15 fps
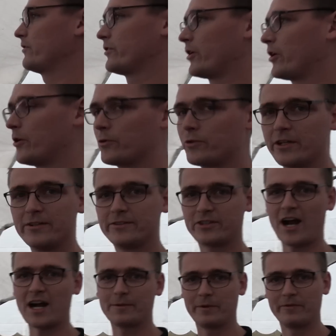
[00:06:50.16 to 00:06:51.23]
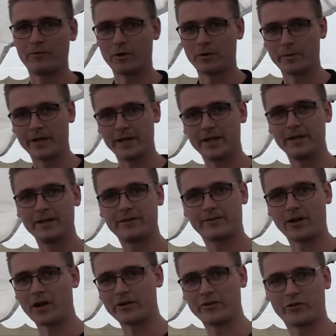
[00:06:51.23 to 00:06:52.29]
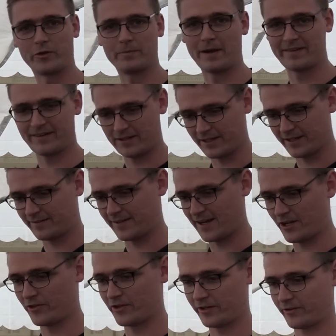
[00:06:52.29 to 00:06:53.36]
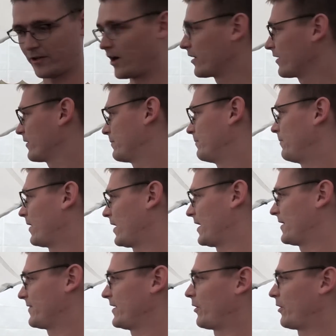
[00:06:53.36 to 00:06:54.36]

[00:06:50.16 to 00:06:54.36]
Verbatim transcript: doesn't know the track before we start. So it basically is set on the start, uh,